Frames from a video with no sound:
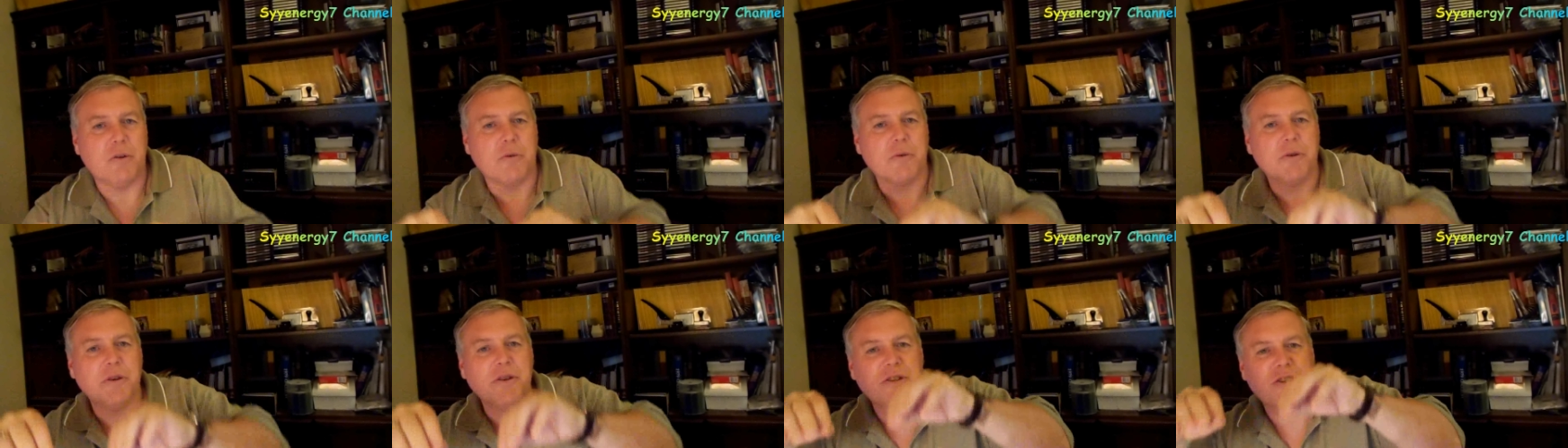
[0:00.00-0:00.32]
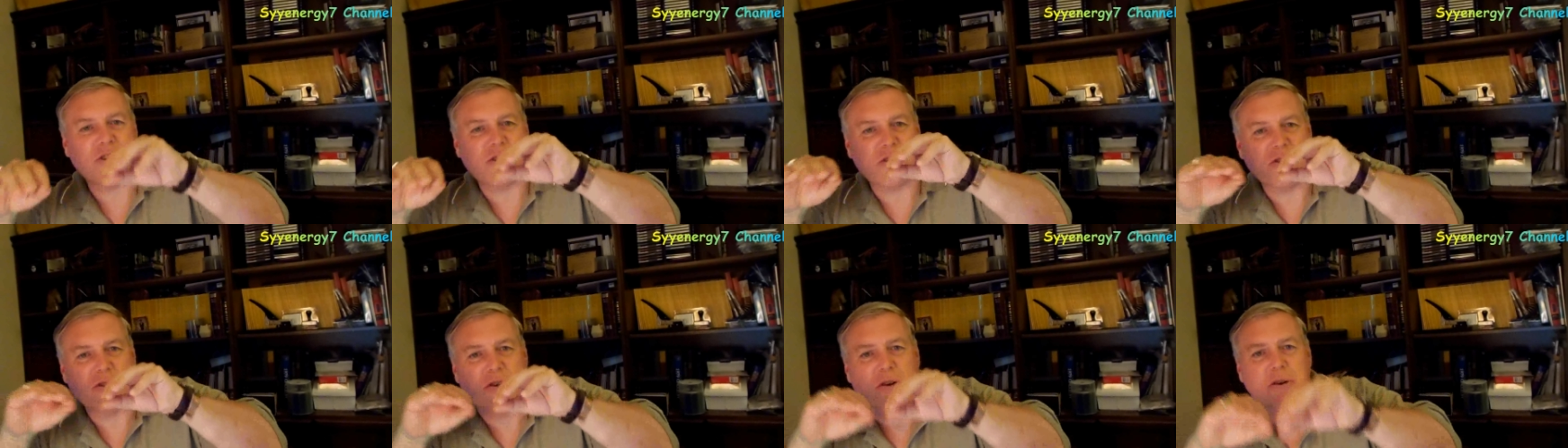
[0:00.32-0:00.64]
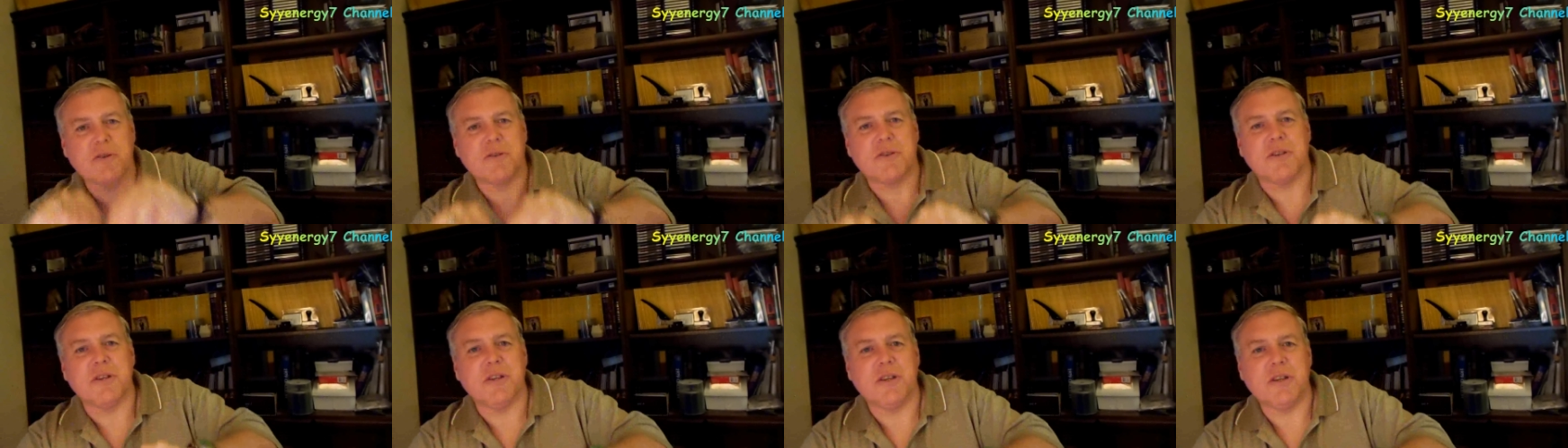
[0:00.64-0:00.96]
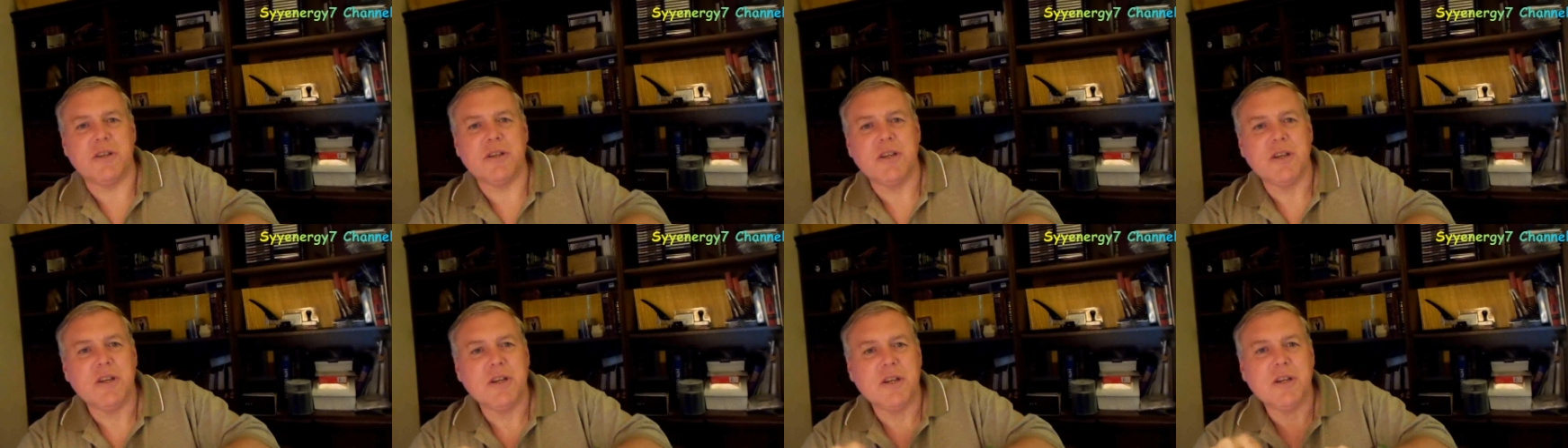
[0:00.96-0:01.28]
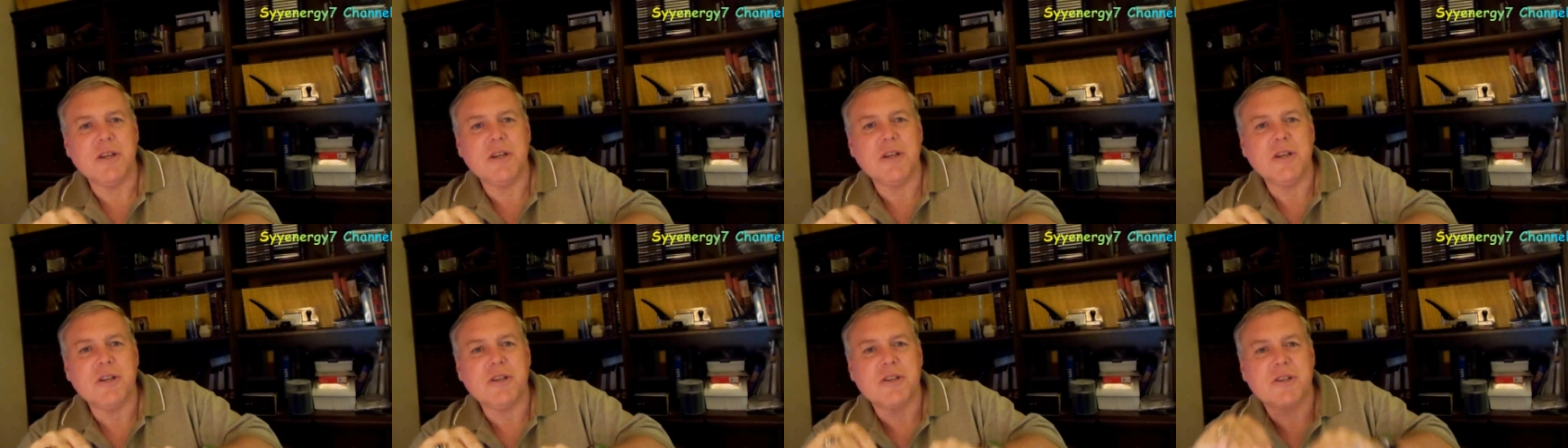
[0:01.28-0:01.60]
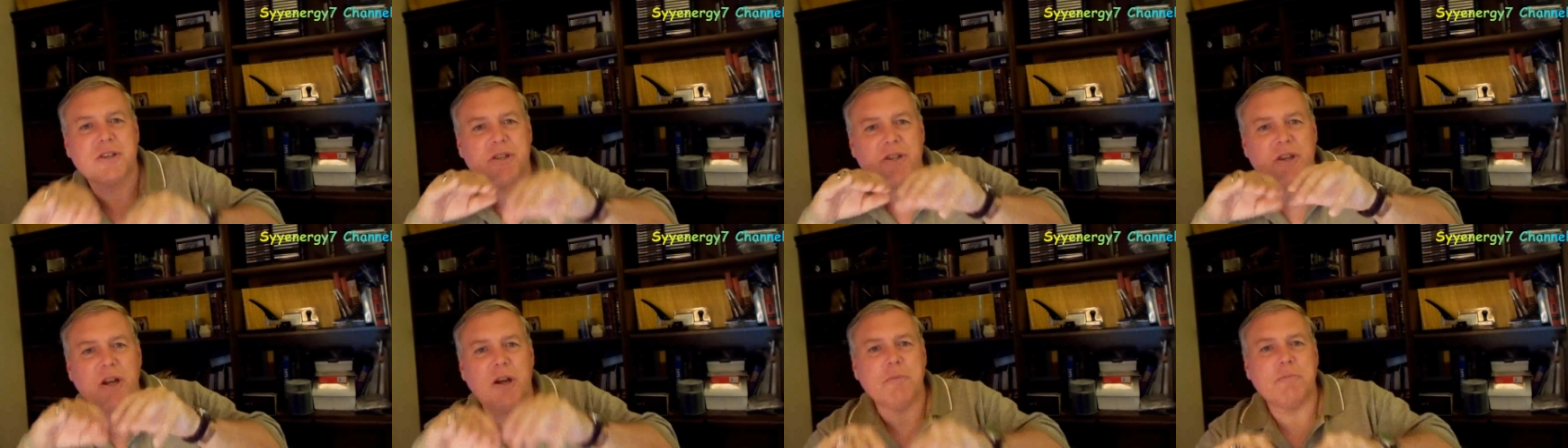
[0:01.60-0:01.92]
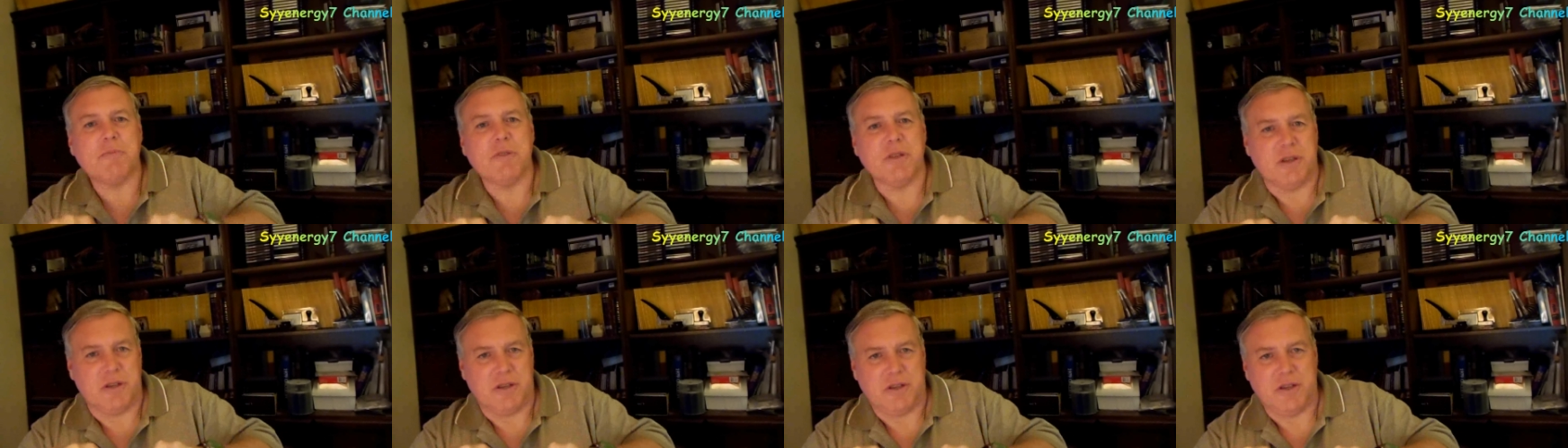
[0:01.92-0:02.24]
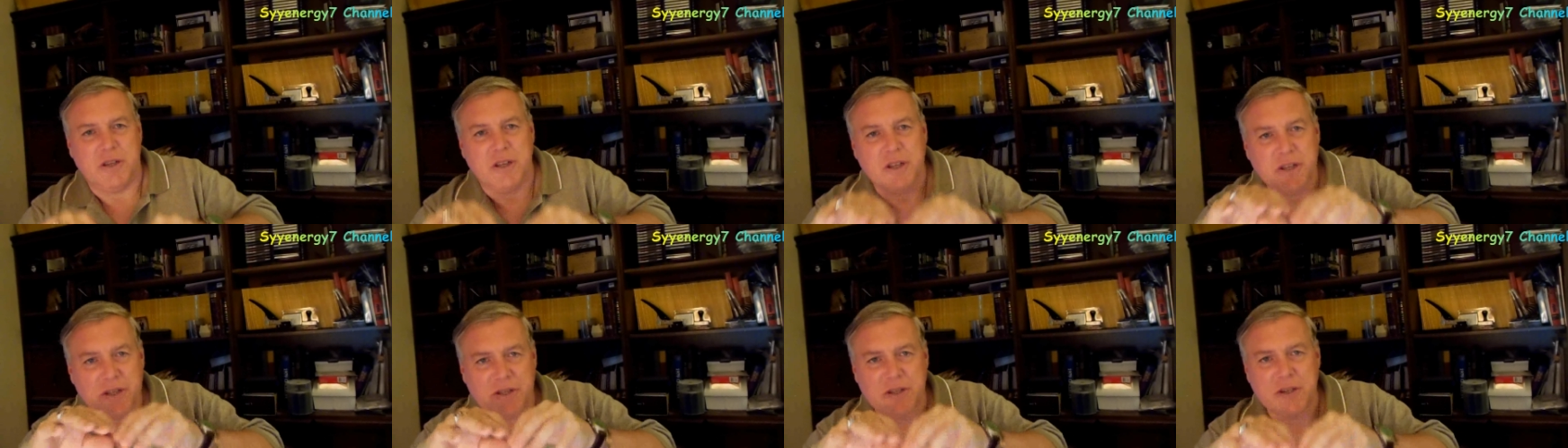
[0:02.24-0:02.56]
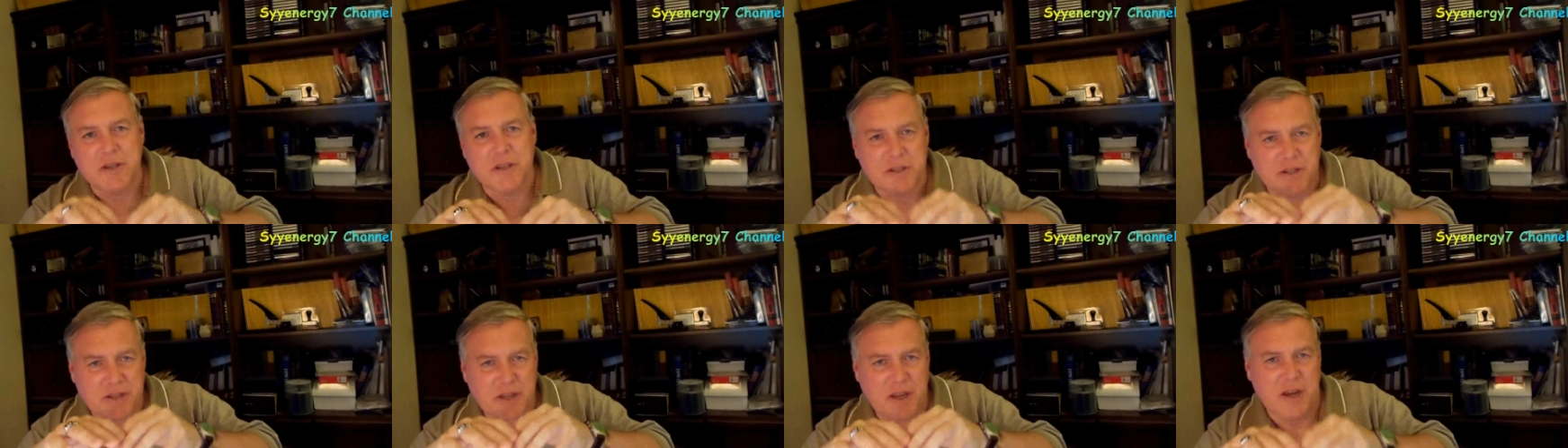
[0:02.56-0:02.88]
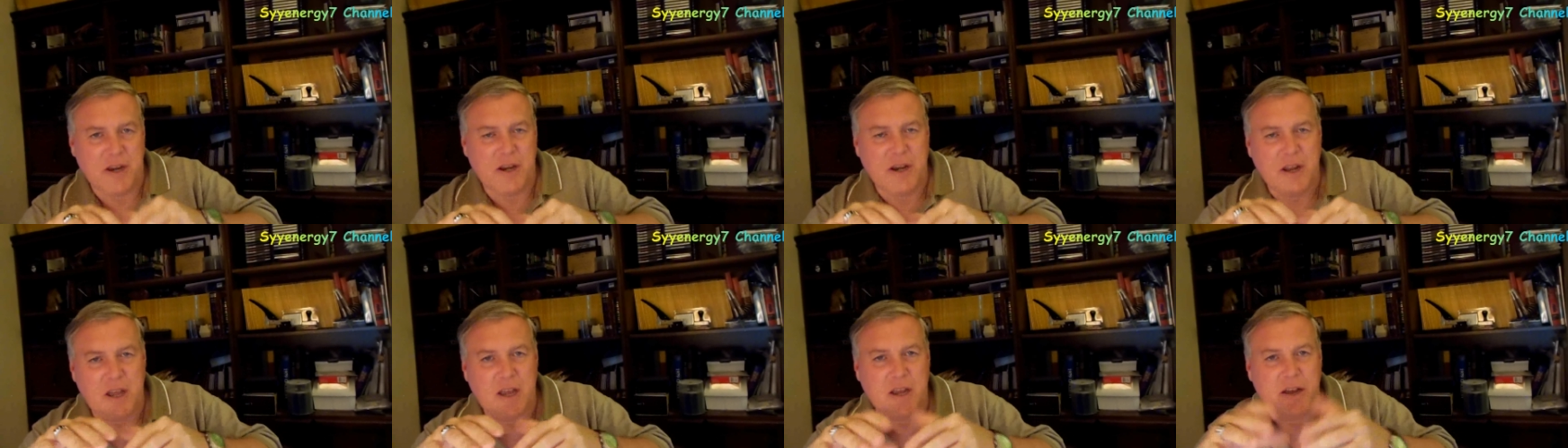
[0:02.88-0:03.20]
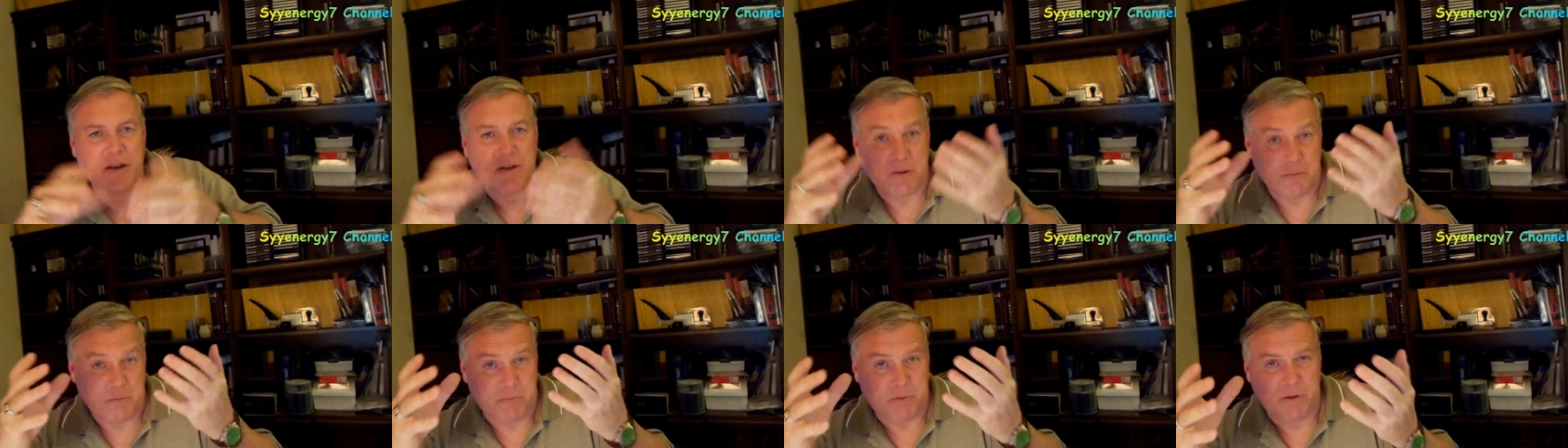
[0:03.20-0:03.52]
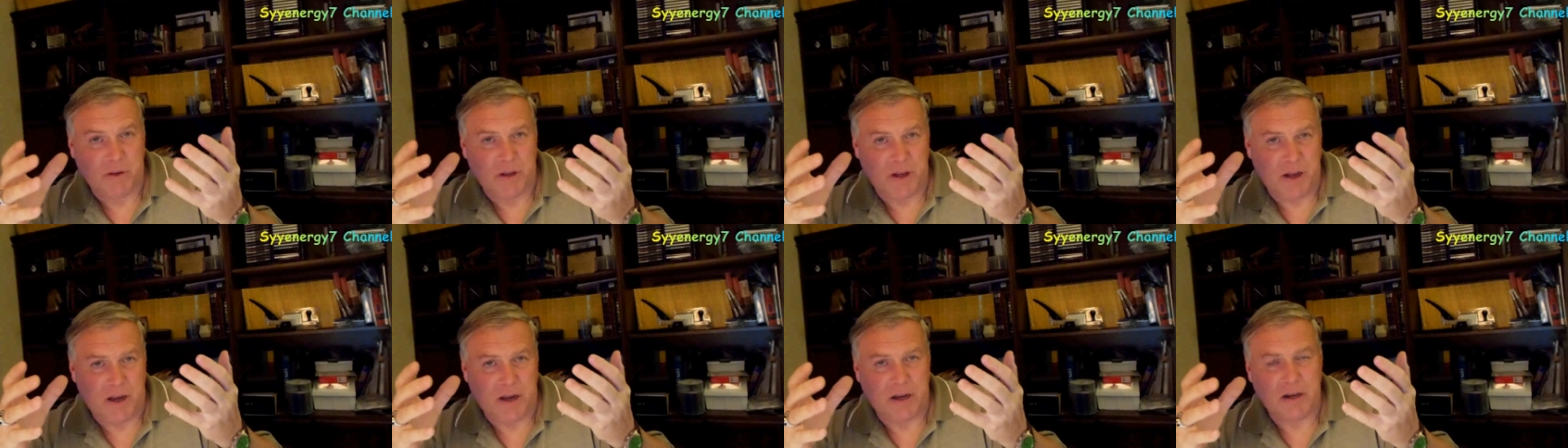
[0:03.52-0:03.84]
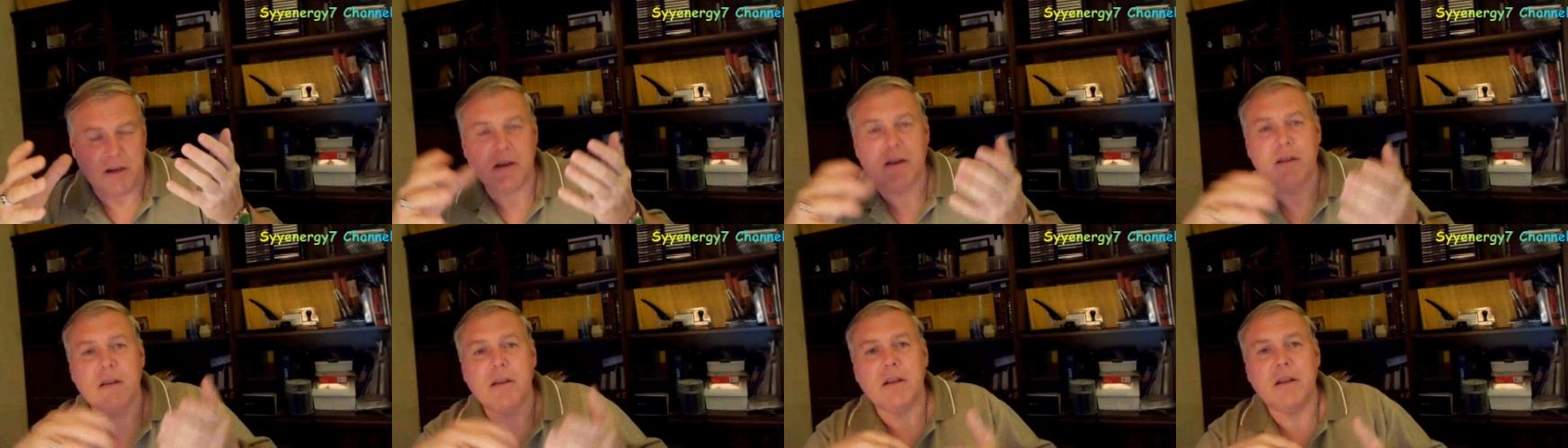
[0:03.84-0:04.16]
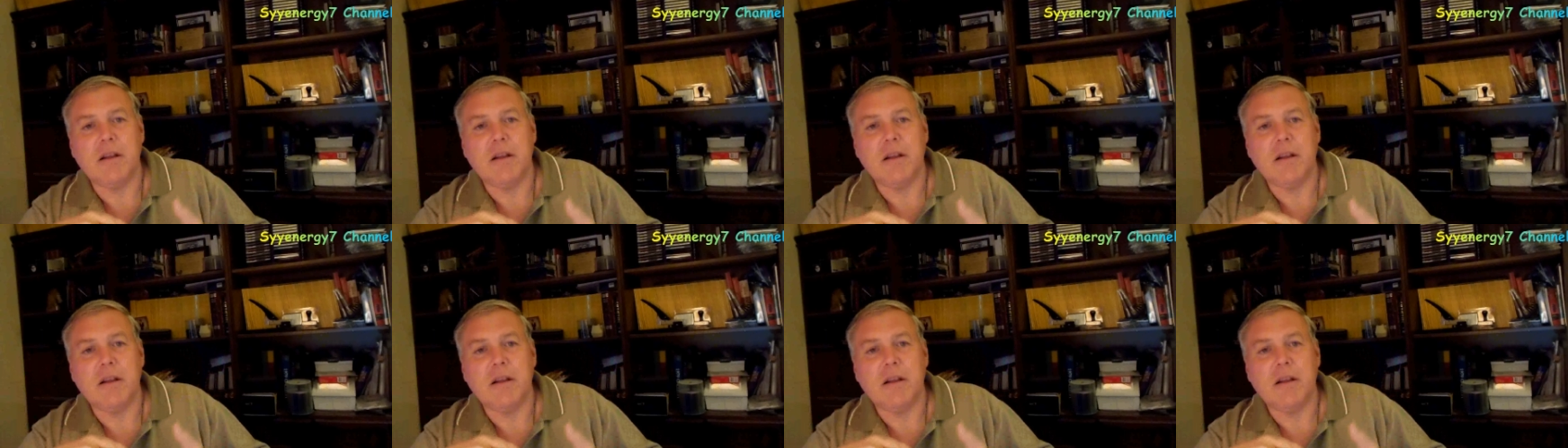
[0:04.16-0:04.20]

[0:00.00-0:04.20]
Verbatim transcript: or inserting something into the DNA of the plant